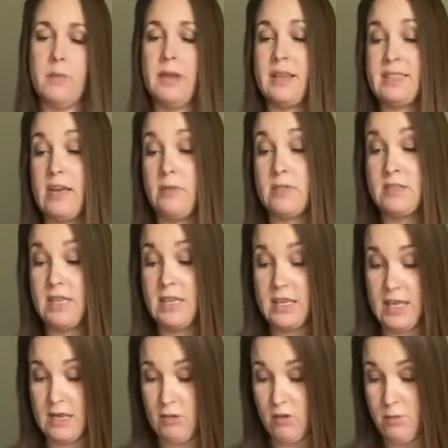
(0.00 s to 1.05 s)
because I was
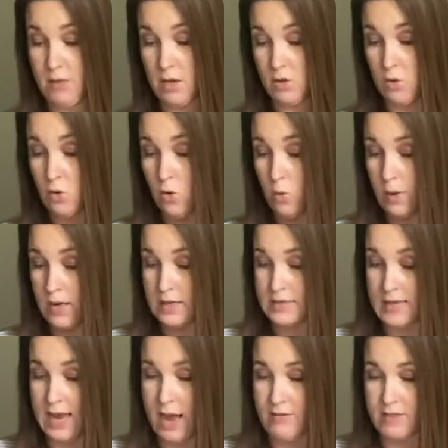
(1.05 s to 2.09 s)
thinking it would be a cool one
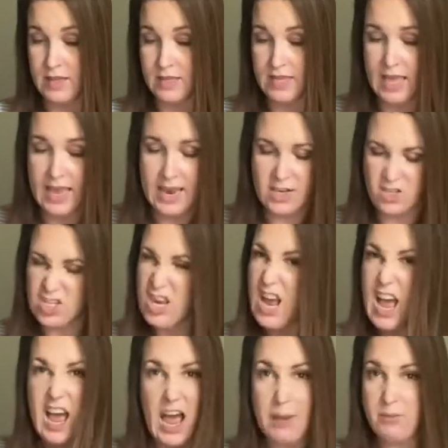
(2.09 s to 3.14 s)
to have in the cage.
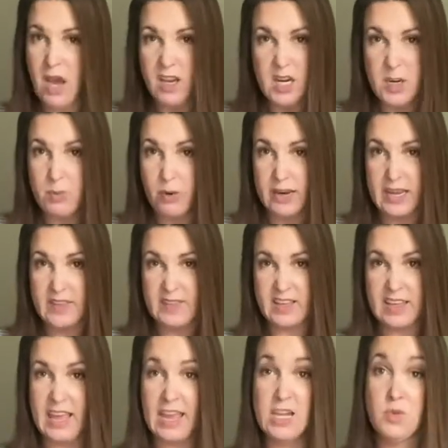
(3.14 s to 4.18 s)
I'm not going to put it in the
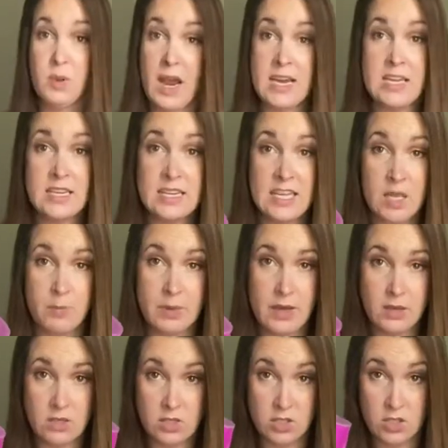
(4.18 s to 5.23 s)
cage, but I did keep
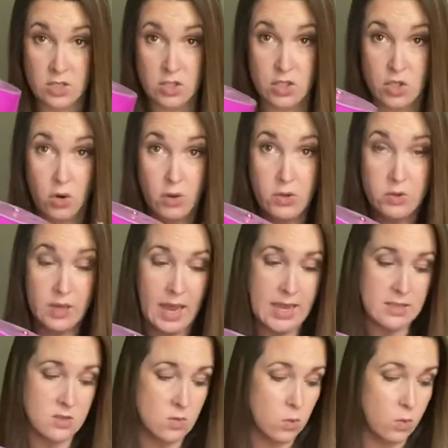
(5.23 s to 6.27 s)
it just to show you
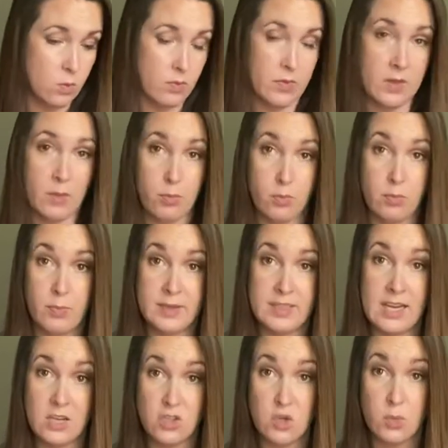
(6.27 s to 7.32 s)
guys the
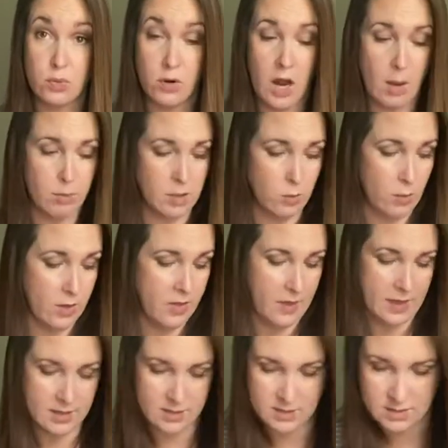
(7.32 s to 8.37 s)
potential problem with
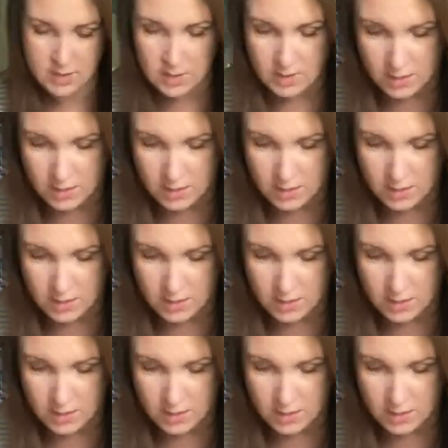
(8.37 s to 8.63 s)
this.